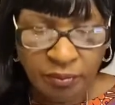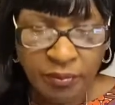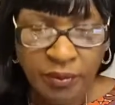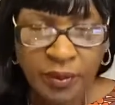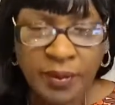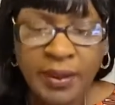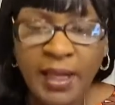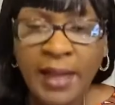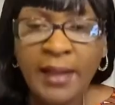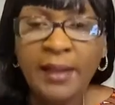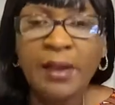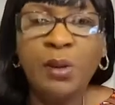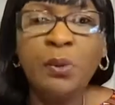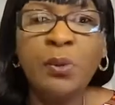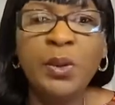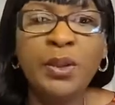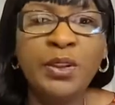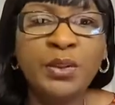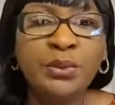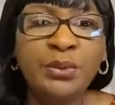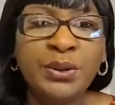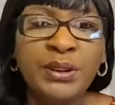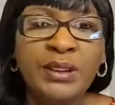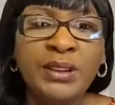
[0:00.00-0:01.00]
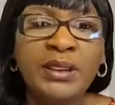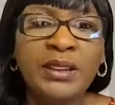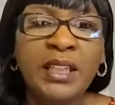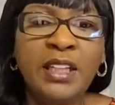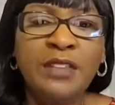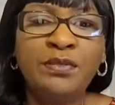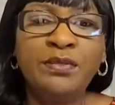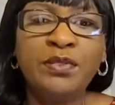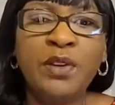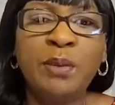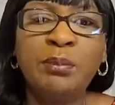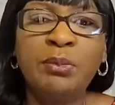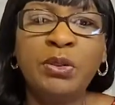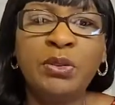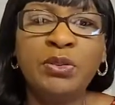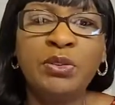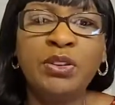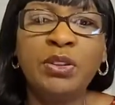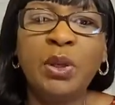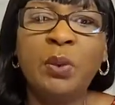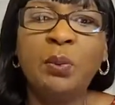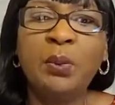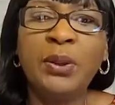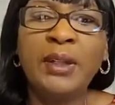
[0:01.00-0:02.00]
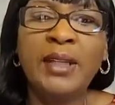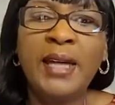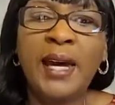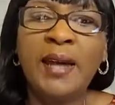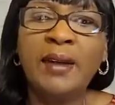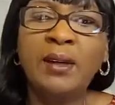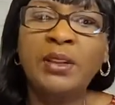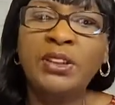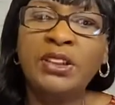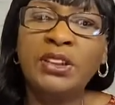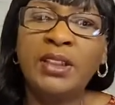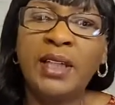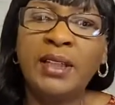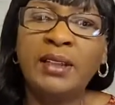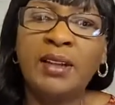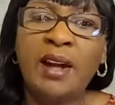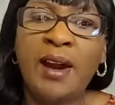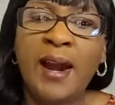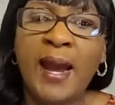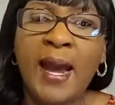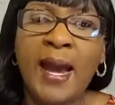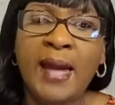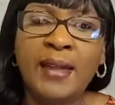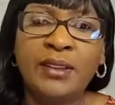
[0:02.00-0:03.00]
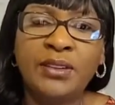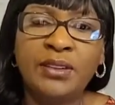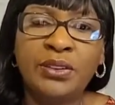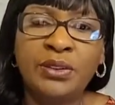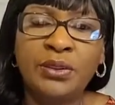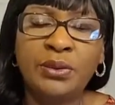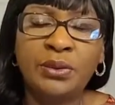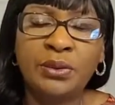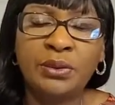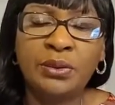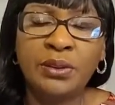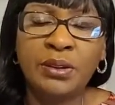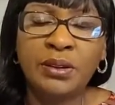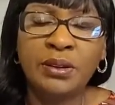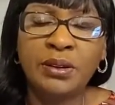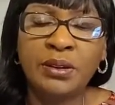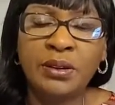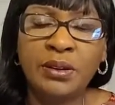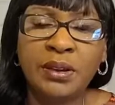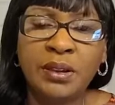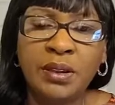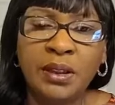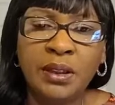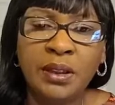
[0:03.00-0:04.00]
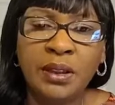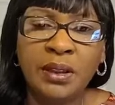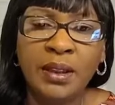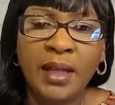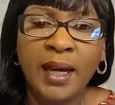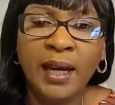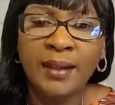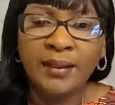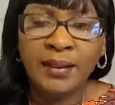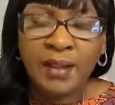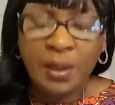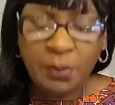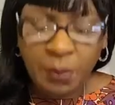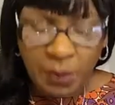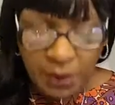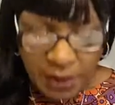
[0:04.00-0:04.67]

They don't want to receive from you. So we got to check our attitudes and then we